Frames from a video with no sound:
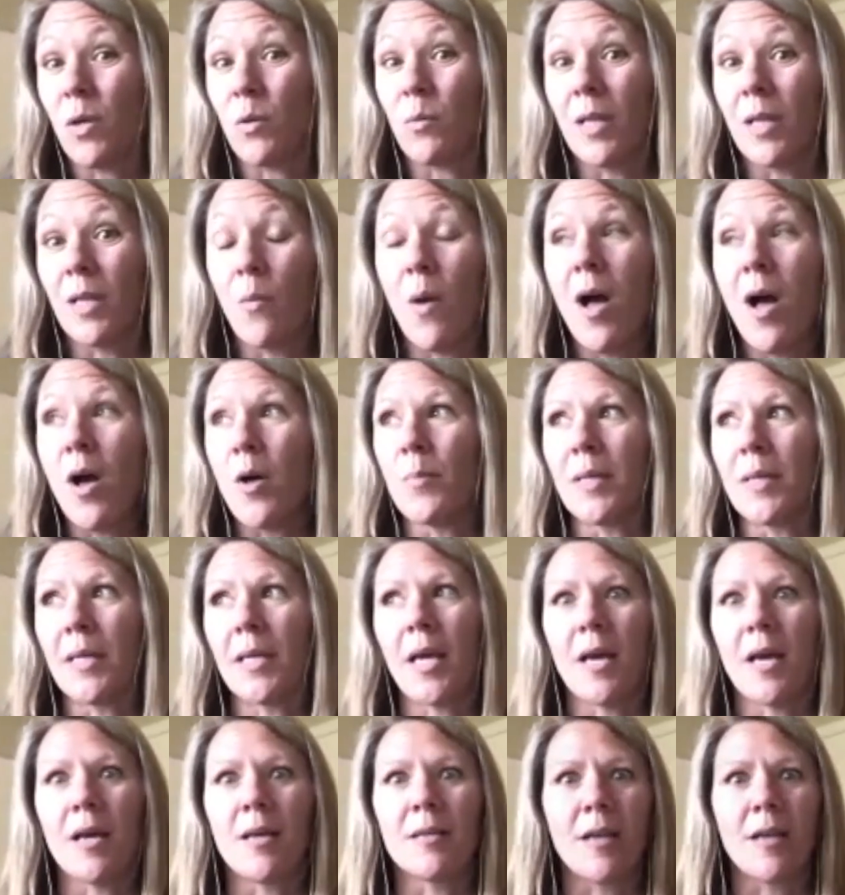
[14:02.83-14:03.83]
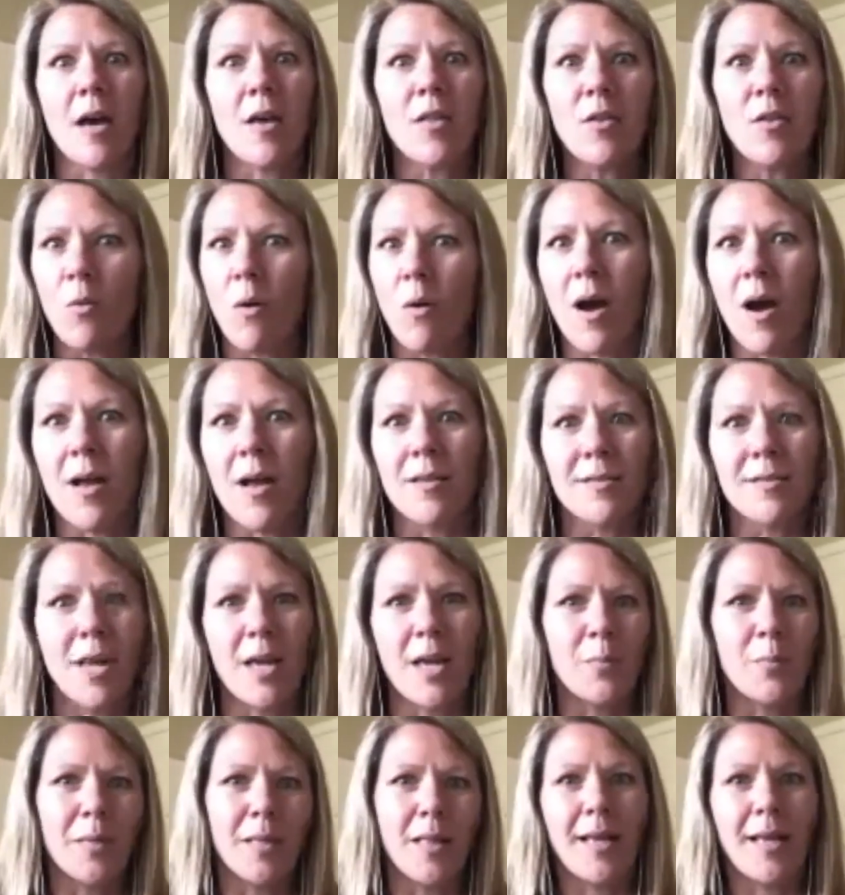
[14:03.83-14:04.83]
really well, because otherwise
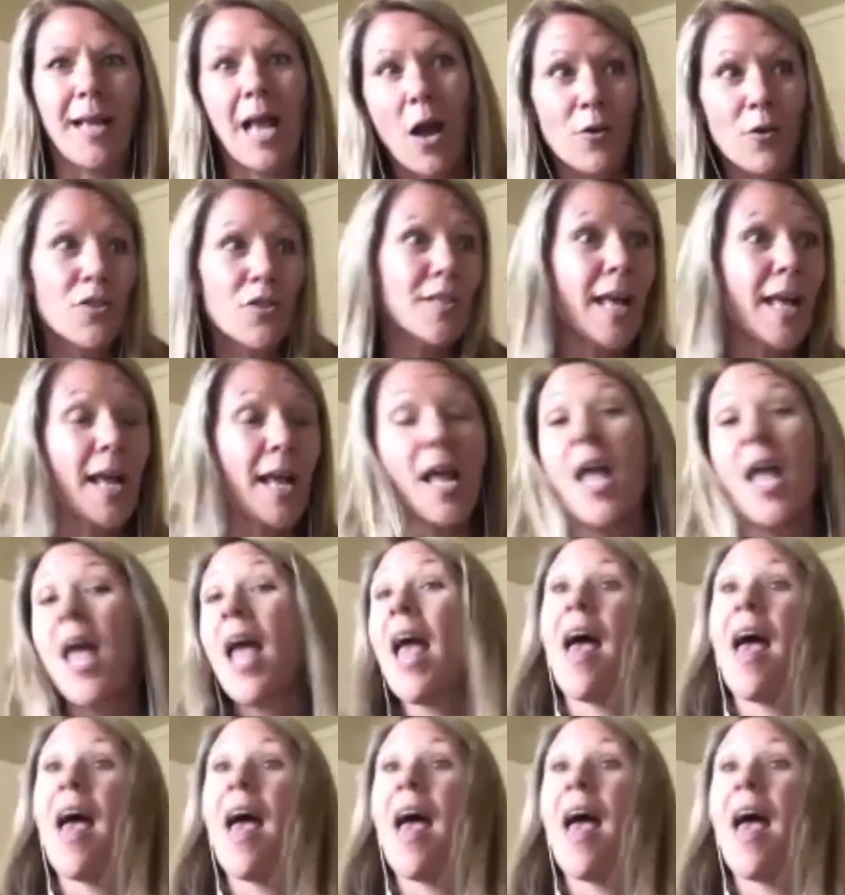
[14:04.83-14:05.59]
I'd be like, how was your day?